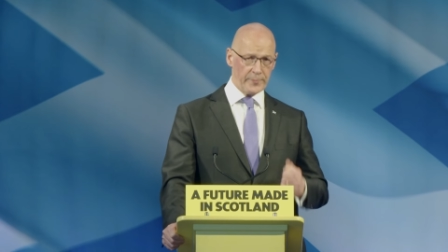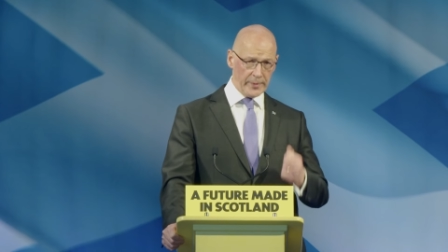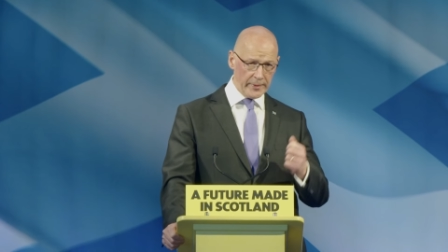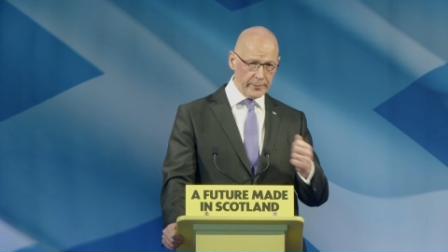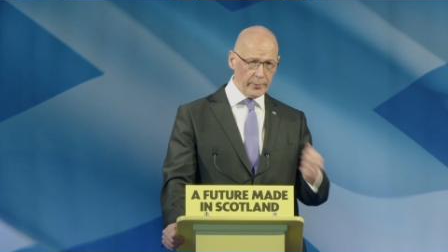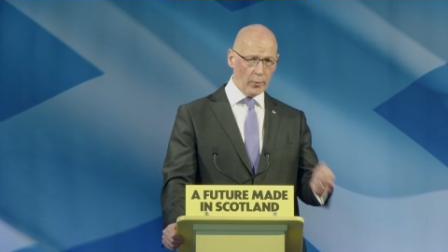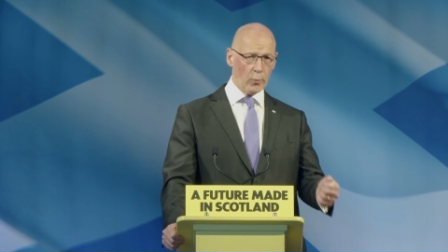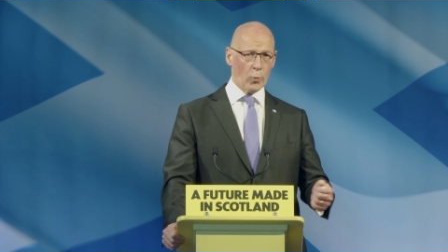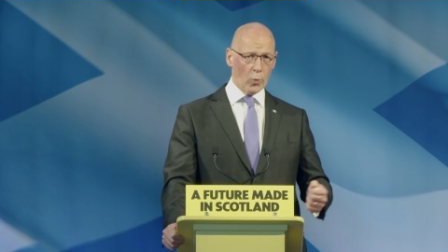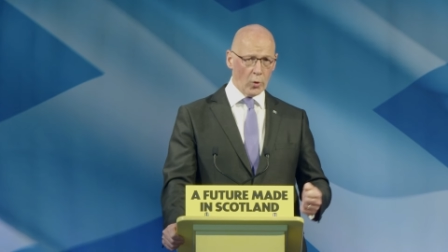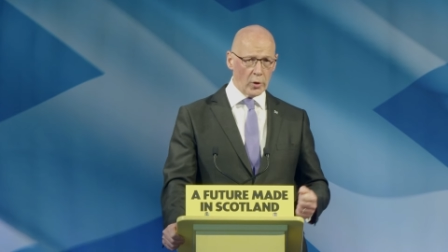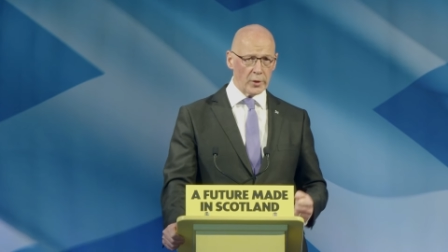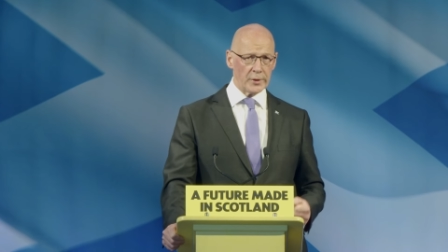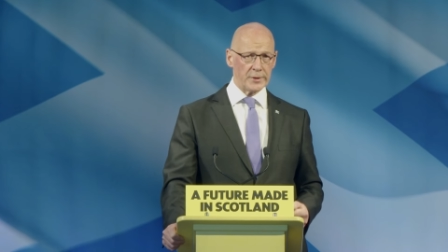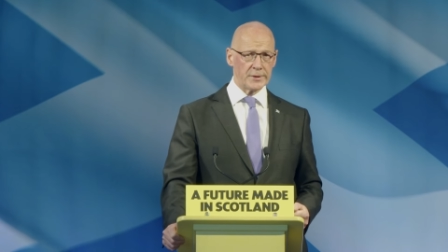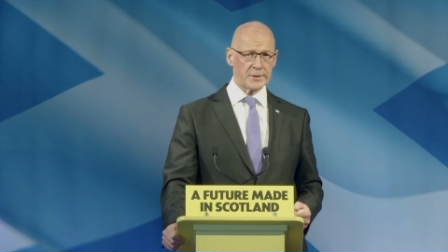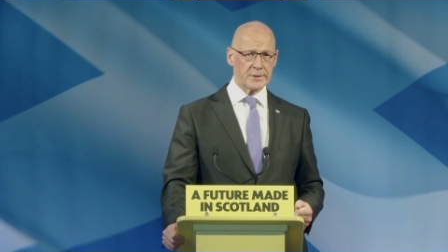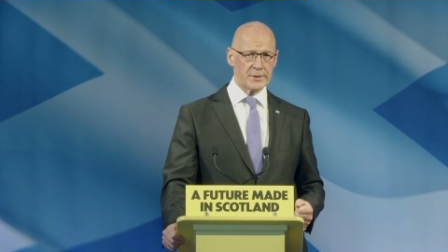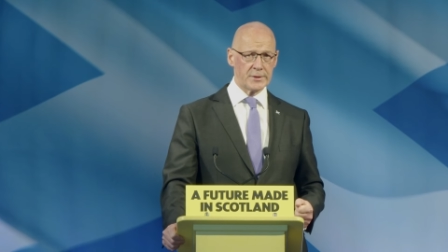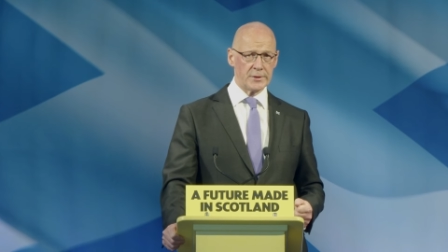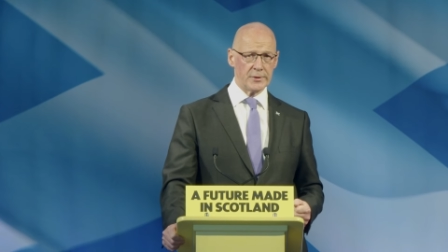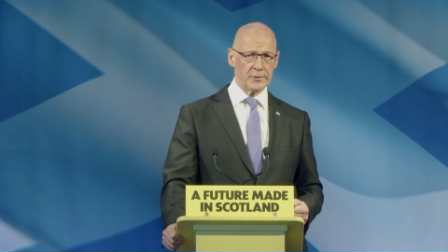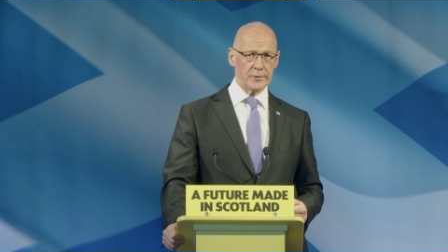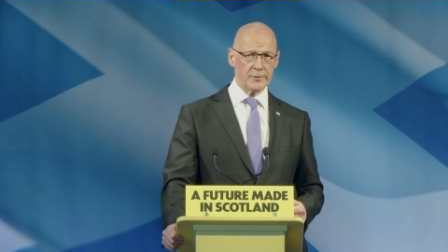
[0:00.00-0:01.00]
people want
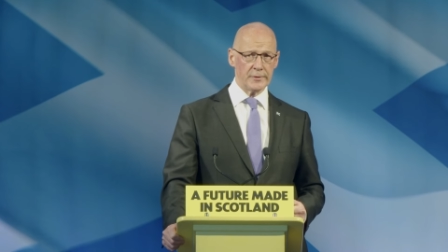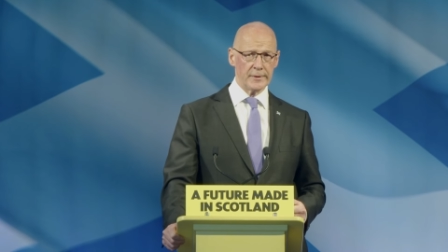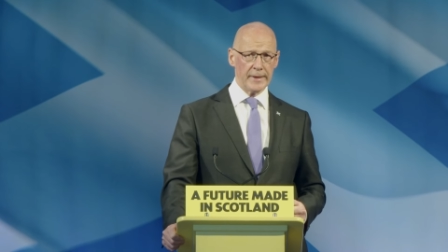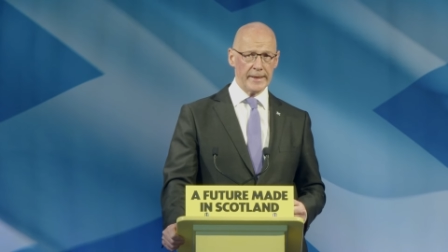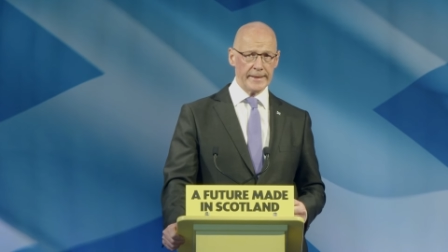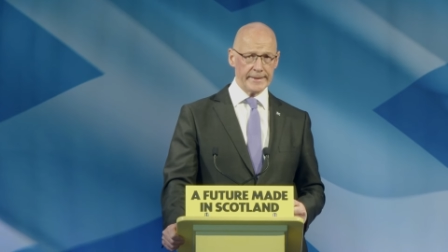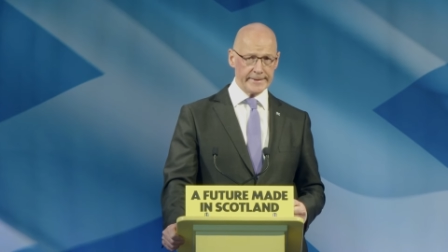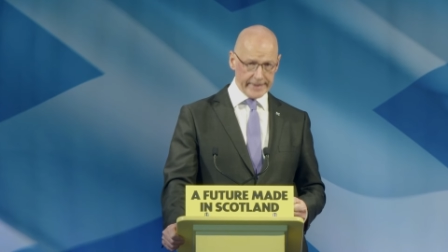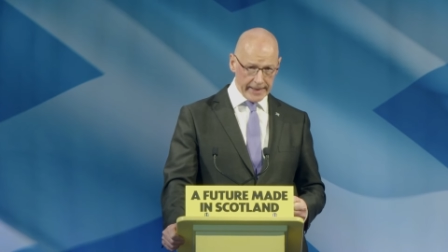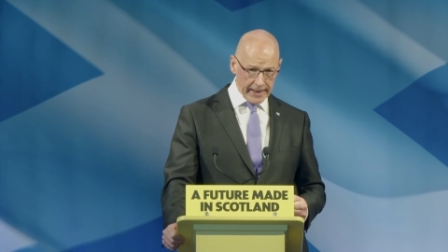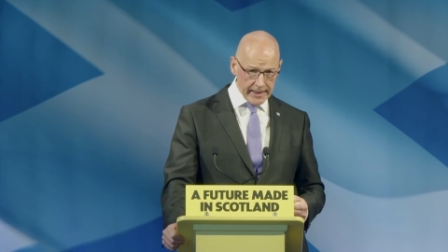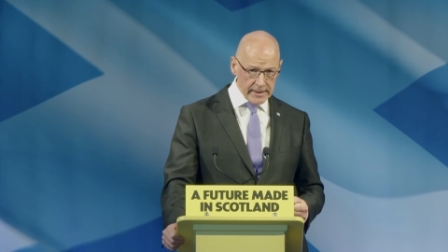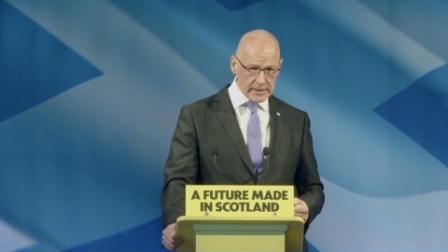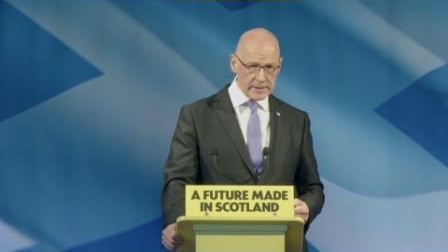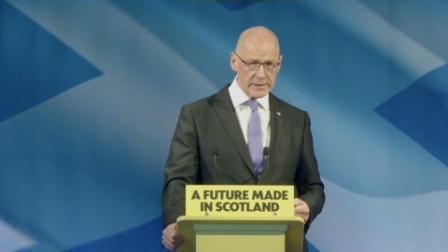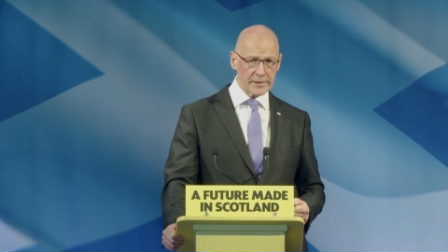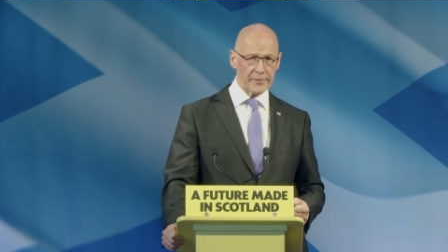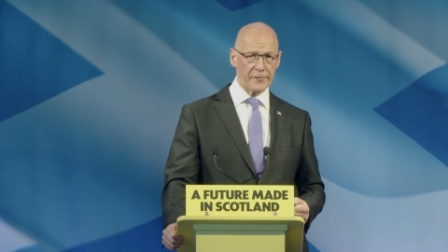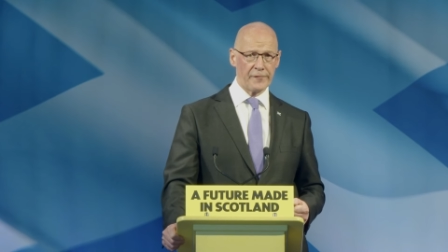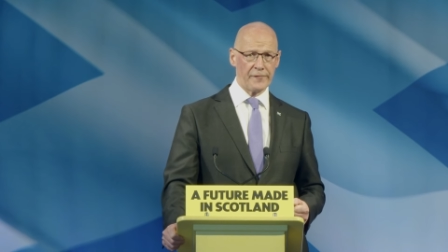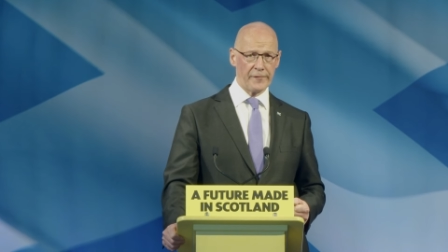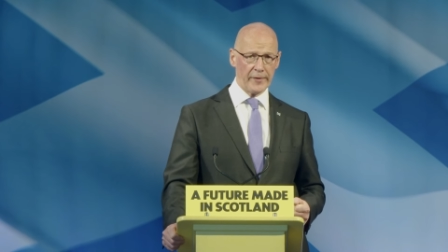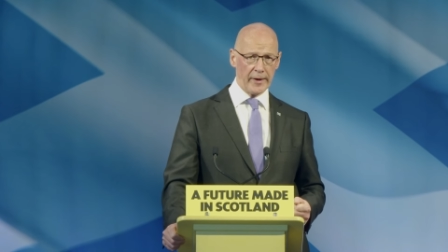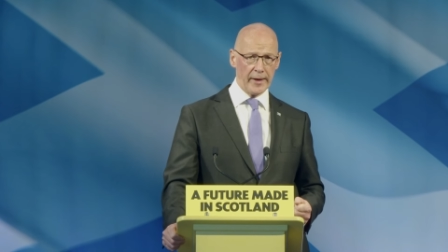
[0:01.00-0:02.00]
to
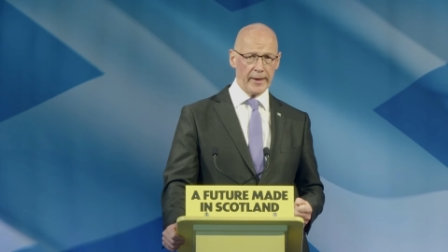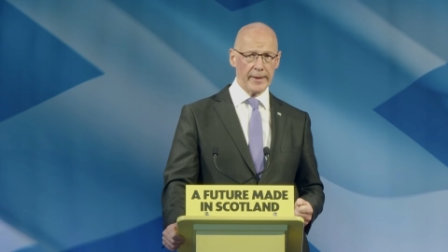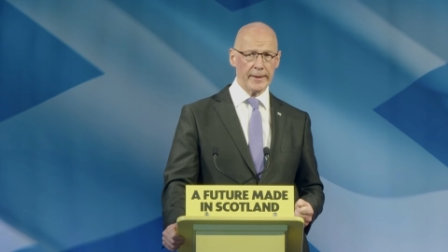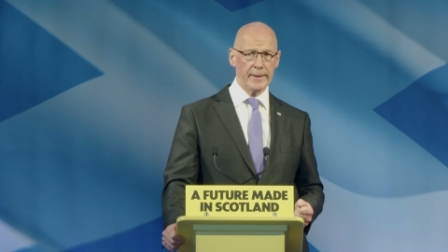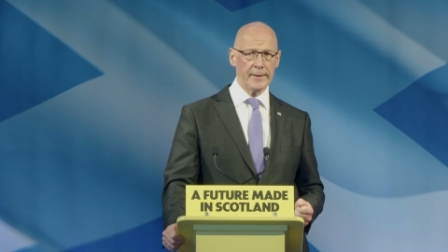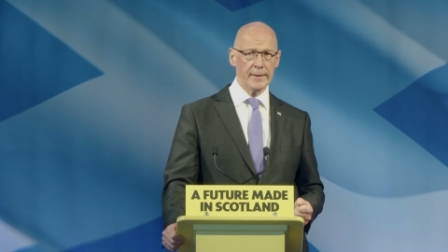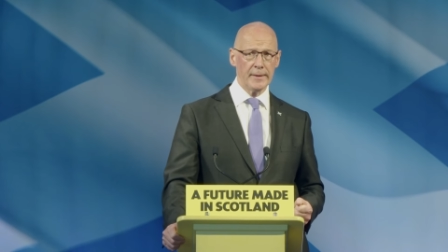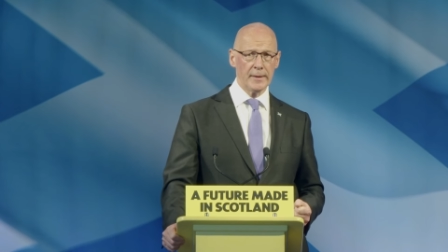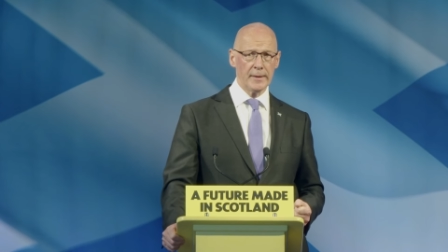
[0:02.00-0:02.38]
intensify